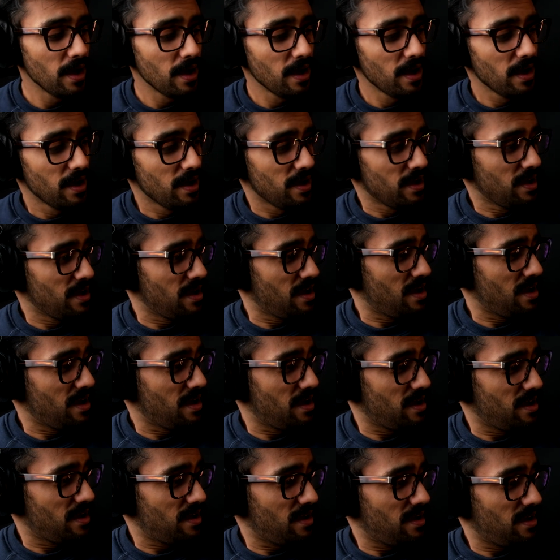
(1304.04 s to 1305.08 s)

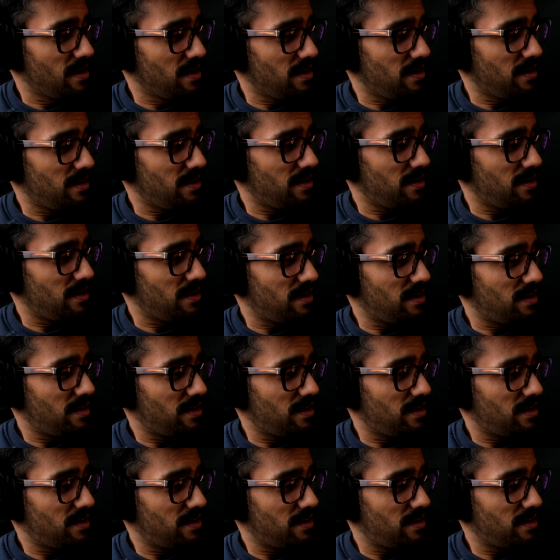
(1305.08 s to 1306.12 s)

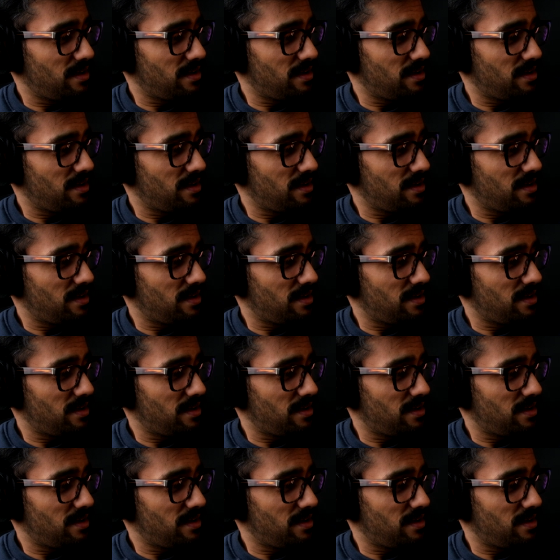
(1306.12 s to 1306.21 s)
[no speech]